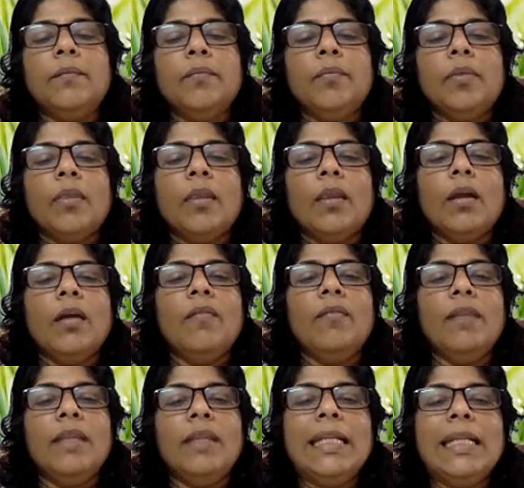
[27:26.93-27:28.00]

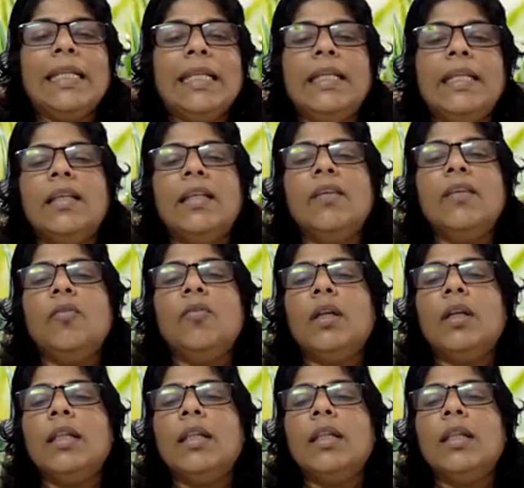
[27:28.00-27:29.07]
very clearly what are the
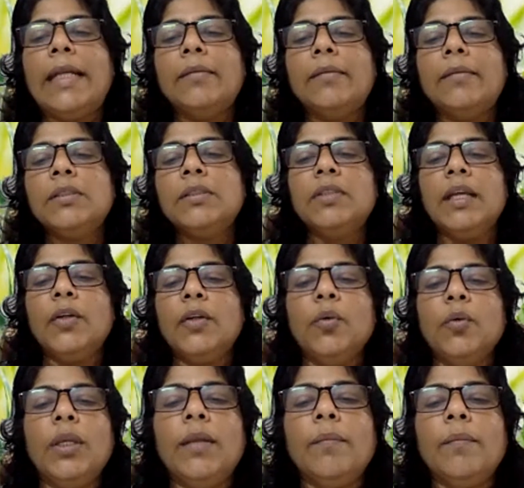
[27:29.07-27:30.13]
items we are
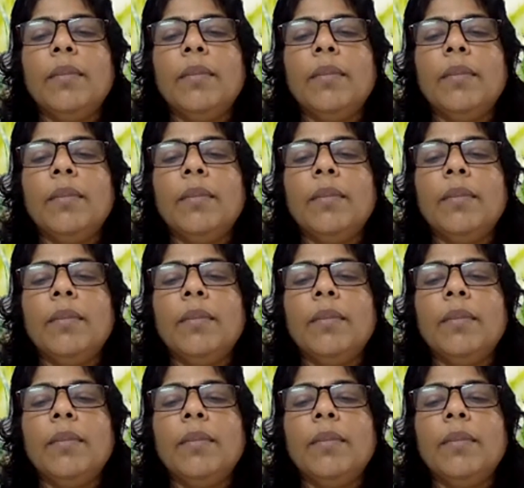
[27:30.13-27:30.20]
doing.